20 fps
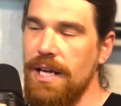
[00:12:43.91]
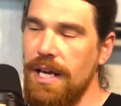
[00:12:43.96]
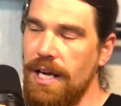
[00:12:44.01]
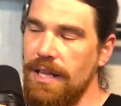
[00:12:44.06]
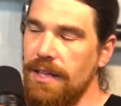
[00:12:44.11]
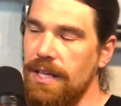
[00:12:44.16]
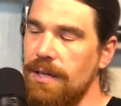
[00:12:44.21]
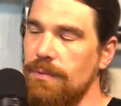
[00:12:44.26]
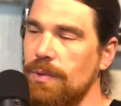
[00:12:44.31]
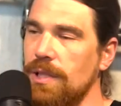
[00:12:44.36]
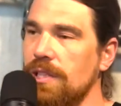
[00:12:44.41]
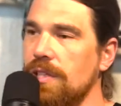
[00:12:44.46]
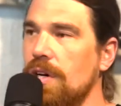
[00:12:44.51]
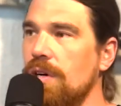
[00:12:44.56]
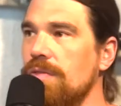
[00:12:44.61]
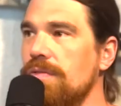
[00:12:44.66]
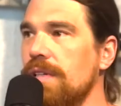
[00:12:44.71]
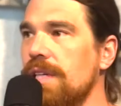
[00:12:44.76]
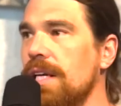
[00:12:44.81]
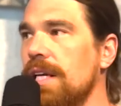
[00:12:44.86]
And then when
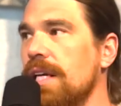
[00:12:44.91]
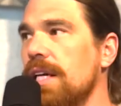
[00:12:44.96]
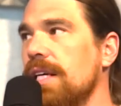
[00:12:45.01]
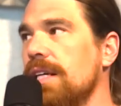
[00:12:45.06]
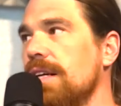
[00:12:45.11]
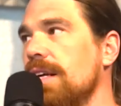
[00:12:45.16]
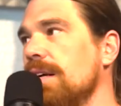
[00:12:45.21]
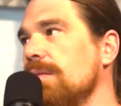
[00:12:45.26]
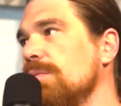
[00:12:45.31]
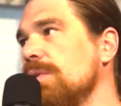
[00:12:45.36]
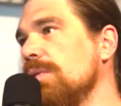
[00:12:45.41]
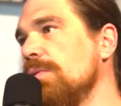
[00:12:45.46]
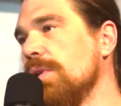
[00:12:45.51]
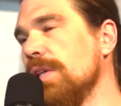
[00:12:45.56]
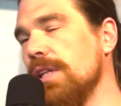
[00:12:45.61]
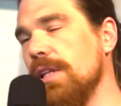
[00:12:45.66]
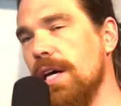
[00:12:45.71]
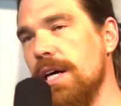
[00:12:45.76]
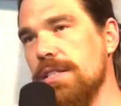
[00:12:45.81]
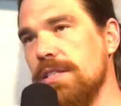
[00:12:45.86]
COVID hit and we
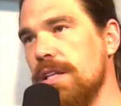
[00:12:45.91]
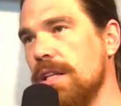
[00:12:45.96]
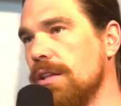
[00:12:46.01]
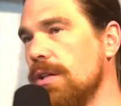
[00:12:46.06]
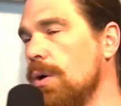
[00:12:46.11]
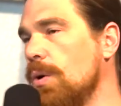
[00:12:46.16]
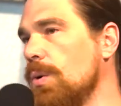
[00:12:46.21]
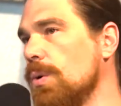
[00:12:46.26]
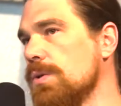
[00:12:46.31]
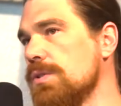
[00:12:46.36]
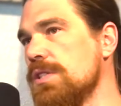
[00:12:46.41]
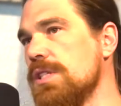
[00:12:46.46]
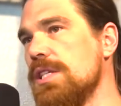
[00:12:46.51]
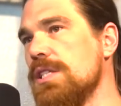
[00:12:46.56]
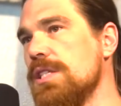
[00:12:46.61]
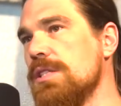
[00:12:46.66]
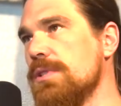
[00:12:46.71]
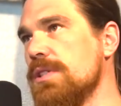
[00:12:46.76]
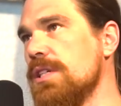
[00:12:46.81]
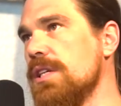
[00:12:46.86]
realized that the whole
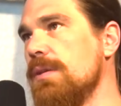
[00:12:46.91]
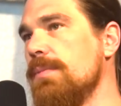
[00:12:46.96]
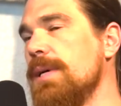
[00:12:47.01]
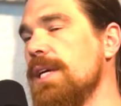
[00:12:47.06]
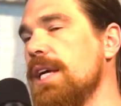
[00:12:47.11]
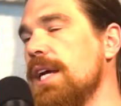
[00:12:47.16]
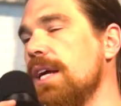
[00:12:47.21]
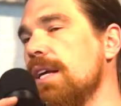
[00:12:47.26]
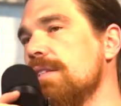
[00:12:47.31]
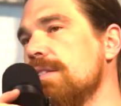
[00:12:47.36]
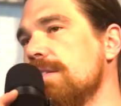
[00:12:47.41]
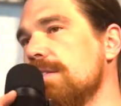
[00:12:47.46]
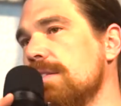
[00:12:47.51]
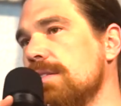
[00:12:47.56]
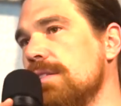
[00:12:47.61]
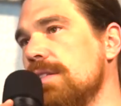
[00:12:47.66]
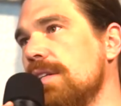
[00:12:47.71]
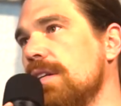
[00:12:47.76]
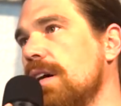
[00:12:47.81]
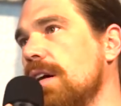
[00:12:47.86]
season was going to be
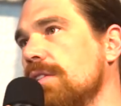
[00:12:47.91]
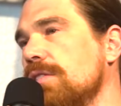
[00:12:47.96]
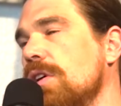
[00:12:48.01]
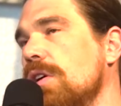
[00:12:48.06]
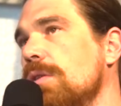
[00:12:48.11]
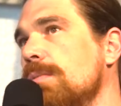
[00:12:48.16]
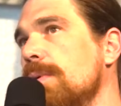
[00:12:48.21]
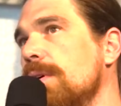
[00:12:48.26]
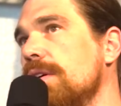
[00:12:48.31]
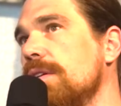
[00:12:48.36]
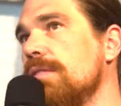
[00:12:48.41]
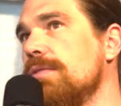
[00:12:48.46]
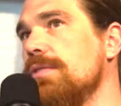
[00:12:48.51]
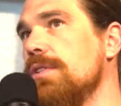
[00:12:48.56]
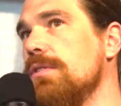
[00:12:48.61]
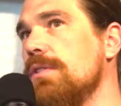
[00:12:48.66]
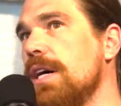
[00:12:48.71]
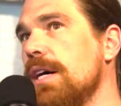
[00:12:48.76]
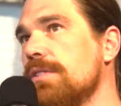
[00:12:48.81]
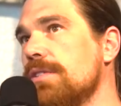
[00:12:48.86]
canceled in October of
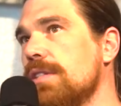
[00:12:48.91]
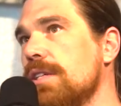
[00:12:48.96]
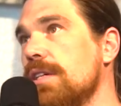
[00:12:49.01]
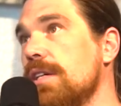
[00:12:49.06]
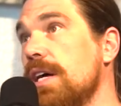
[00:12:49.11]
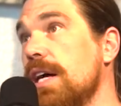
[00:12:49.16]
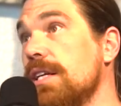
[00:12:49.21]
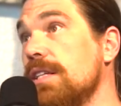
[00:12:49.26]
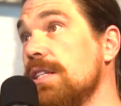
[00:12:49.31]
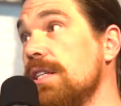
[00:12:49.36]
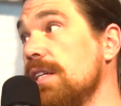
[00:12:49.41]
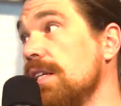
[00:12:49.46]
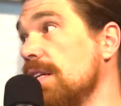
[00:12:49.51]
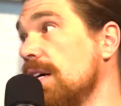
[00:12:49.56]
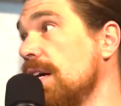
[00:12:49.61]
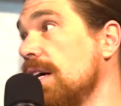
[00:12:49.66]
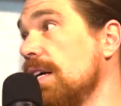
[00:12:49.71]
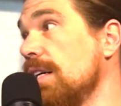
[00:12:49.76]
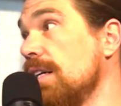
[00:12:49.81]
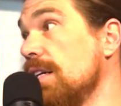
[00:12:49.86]
2019, I
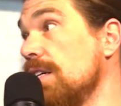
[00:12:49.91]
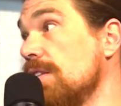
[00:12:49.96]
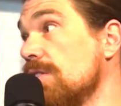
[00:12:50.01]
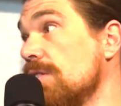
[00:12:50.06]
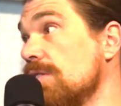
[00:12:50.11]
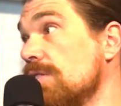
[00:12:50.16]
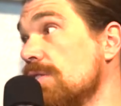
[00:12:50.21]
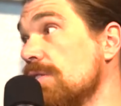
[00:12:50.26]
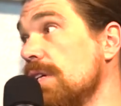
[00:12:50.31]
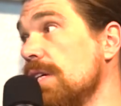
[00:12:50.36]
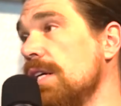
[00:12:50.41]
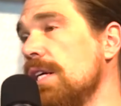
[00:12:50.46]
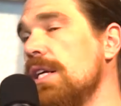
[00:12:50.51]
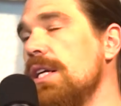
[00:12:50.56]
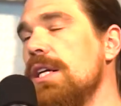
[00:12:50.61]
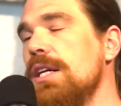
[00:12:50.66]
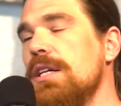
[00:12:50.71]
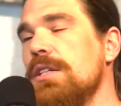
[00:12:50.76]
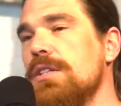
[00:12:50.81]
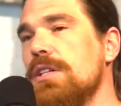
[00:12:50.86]
had knee surgery
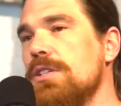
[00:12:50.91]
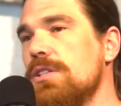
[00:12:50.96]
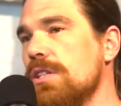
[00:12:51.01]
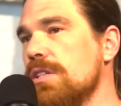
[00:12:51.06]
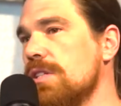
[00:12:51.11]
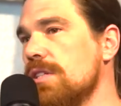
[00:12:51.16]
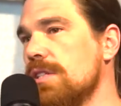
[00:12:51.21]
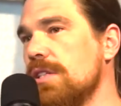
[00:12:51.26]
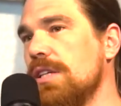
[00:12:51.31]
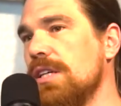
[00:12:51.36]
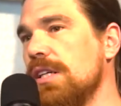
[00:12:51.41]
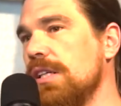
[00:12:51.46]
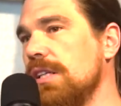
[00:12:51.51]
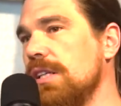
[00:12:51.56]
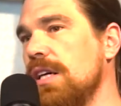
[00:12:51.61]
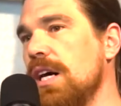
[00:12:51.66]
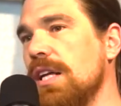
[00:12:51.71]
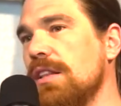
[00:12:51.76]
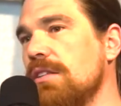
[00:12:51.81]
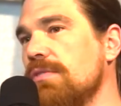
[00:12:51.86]
to just
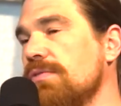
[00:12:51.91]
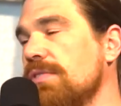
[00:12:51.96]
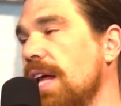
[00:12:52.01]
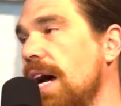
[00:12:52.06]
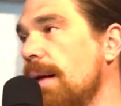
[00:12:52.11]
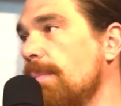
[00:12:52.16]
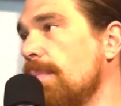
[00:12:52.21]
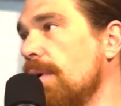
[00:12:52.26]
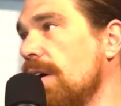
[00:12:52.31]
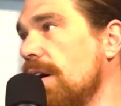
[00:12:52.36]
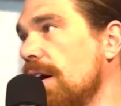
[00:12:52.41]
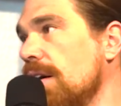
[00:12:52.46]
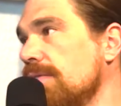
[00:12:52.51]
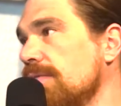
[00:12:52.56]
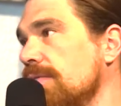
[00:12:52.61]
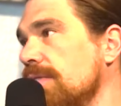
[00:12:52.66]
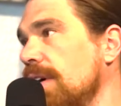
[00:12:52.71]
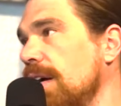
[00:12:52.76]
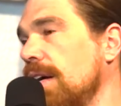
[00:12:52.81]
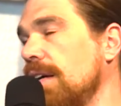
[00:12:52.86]
cut the flap
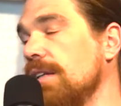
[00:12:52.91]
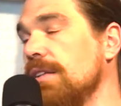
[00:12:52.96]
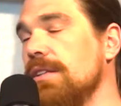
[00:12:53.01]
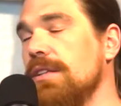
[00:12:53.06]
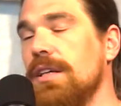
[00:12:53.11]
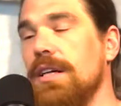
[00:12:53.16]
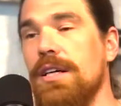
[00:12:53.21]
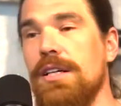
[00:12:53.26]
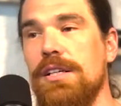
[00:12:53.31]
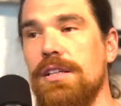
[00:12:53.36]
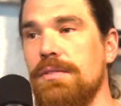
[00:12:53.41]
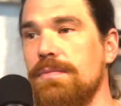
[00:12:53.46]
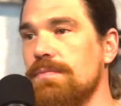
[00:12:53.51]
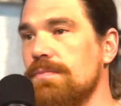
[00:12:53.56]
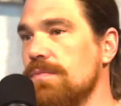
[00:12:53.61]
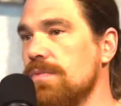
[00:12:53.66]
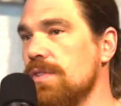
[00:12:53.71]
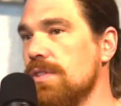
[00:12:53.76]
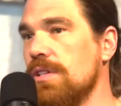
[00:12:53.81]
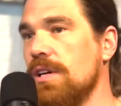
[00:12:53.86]
off and
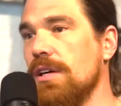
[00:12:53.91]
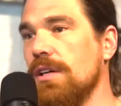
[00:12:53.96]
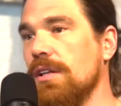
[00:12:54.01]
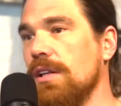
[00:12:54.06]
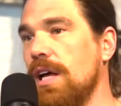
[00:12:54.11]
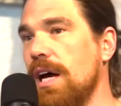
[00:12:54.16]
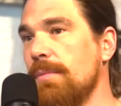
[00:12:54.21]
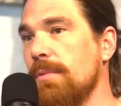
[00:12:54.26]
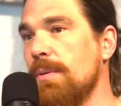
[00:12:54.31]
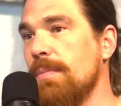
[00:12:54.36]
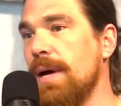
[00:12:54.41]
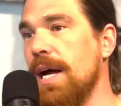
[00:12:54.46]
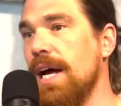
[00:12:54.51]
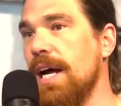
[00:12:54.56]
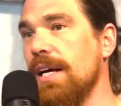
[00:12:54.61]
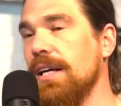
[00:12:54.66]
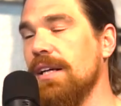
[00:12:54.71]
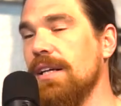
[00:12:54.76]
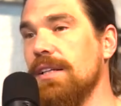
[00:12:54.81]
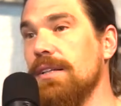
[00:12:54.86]
start climbing
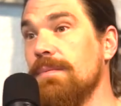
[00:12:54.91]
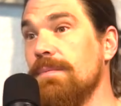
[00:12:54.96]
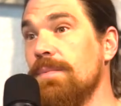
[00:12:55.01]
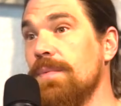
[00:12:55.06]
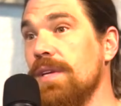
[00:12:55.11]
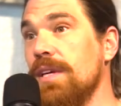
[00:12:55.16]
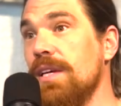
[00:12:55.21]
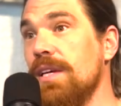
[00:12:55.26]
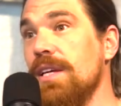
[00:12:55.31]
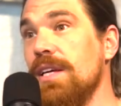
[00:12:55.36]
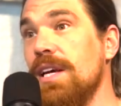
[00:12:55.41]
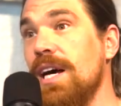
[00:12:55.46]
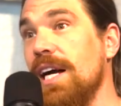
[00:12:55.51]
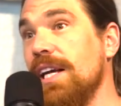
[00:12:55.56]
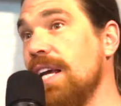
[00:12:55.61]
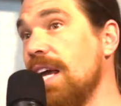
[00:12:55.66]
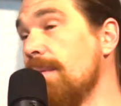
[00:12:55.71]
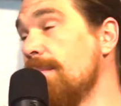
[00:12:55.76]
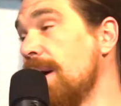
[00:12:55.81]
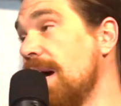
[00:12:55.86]
back. And I
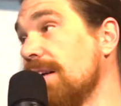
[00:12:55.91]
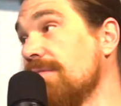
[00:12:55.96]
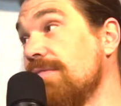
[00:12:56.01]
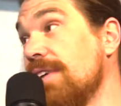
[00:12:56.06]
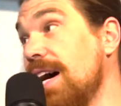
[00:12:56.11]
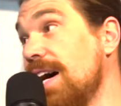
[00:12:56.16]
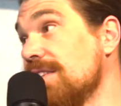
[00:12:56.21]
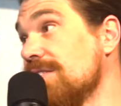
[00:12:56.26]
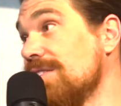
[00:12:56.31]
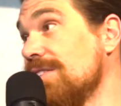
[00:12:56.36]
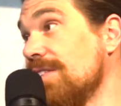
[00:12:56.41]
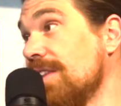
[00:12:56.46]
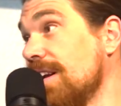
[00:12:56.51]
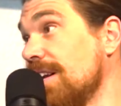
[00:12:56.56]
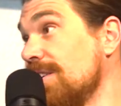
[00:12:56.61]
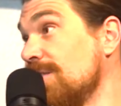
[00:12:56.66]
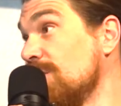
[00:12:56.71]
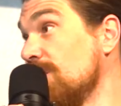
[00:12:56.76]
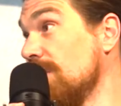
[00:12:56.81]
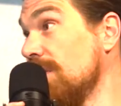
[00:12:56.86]
came back faster than
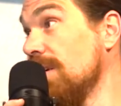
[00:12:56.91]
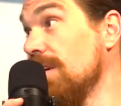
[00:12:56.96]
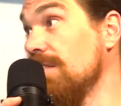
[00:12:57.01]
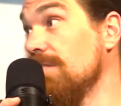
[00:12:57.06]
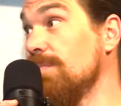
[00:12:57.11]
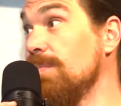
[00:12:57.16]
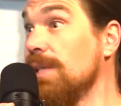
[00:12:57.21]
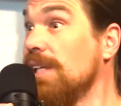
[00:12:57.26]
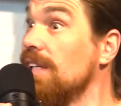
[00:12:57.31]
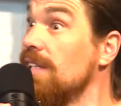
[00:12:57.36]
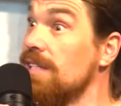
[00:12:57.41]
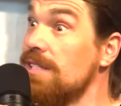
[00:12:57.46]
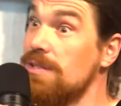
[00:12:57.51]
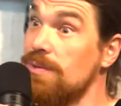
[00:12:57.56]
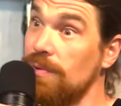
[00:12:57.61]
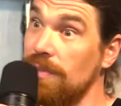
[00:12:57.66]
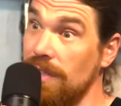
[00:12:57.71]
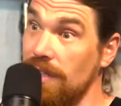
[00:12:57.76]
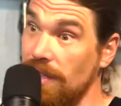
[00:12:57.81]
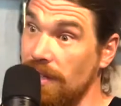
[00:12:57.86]
I should have, because
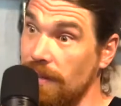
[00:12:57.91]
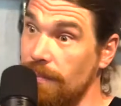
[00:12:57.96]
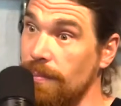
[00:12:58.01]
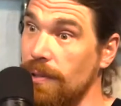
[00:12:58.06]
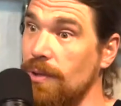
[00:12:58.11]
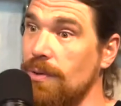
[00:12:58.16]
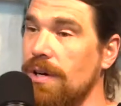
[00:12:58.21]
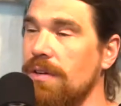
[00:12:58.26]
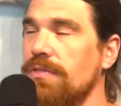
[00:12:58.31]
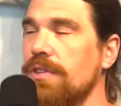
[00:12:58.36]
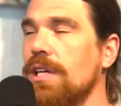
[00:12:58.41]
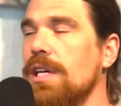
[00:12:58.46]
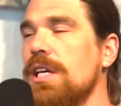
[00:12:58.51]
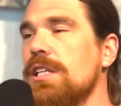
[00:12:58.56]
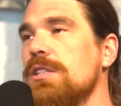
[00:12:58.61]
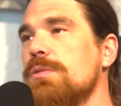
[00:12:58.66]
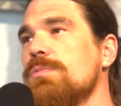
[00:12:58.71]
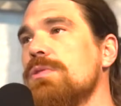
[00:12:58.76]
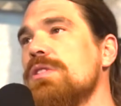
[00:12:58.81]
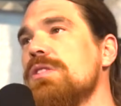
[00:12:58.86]
with the Olympic
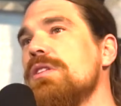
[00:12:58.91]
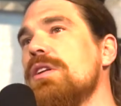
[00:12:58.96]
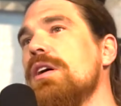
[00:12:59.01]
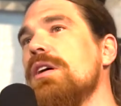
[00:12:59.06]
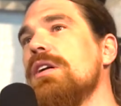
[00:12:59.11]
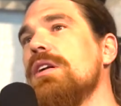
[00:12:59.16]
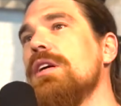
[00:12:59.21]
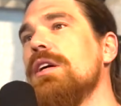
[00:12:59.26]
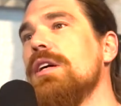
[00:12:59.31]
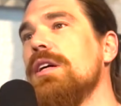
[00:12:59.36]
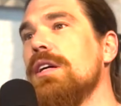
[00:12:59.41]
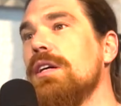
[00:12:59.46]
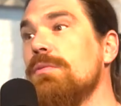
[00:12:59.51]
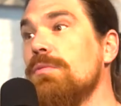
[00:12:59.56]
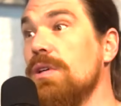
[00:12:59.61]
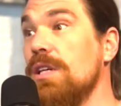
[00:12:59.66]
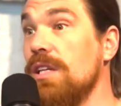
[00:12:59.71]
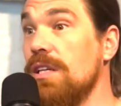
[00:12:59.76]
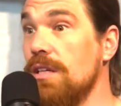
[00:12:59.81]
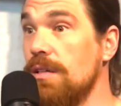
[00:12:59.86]
qualification was starting and
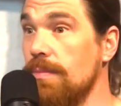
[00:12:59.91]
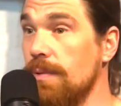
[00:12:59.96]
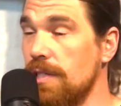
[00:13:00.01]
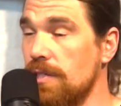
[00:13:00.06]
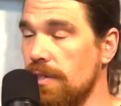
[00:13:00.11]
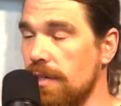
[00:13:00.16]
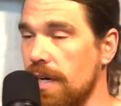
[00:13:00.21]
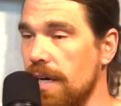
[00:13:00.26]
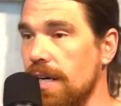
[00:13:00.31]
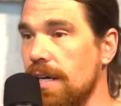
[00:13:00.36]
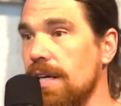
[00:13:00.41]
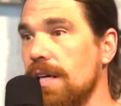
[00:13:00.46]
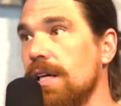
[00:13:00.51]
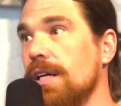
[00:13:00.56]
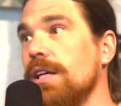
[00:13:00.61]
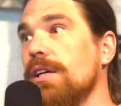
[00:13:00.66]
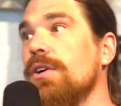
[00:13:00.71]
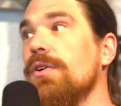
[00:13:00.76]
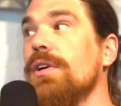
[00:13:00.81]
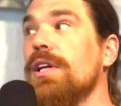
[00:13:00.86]
we needed to be training
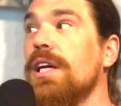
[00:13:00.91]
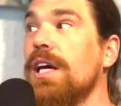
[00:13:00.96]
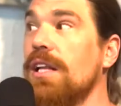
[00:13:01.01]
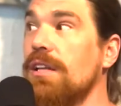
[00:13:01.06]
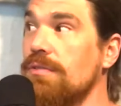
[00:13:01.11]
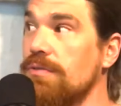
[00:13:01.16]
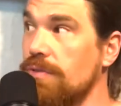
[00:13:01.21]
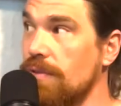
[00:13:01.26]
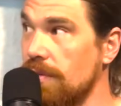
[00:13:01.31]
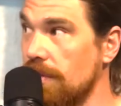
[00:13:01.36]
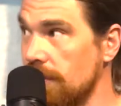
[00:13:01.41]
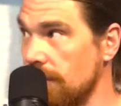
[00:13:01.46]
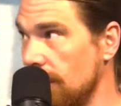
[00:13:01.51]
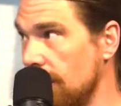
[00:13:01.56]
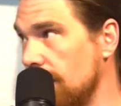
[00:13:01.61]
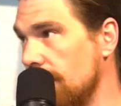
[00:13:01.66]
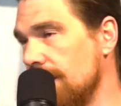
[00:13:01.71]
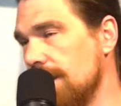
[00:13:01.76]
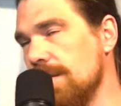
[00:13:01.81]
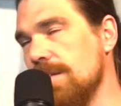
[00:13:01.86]
and going to
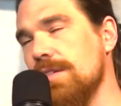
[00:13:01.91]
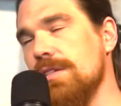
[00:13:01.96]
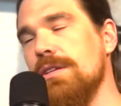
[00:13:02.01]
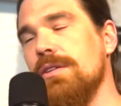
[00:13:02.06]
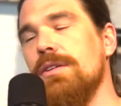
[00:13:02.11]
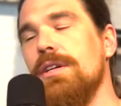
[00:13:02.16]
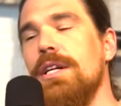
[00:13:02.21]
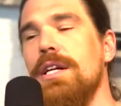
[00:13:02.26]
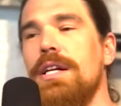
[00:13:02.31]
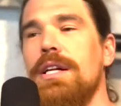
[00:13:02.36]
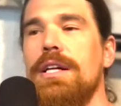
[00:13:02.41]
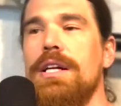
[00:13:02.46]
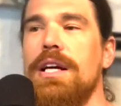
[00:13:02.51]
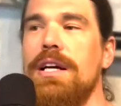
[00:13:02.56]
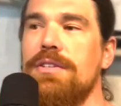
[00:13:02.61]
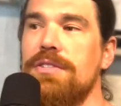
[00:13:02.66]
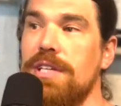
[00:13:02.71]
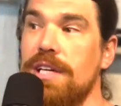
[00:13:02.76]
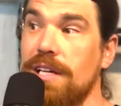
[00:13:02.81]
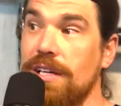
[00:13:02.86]
California. So I
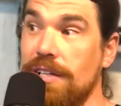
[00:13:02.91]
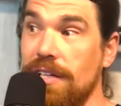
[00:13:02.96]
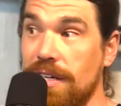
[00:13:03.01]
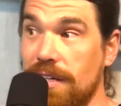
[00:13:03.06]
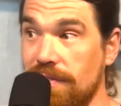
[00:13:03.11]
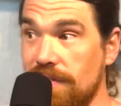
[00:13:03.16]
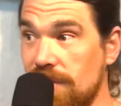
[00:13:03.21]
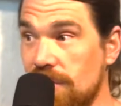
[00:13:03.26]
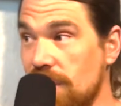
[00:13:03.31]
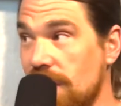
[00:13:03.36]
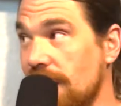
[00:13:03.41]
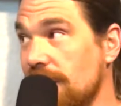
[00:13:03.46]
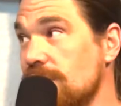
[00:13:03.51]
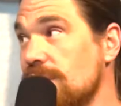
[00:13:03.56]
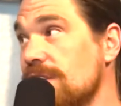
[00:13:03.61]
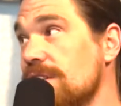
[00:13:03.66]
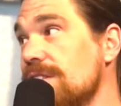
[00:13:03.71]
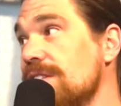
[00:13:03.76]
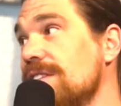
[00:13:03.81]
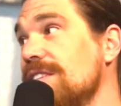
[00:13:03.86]
was getting a lot of injections at the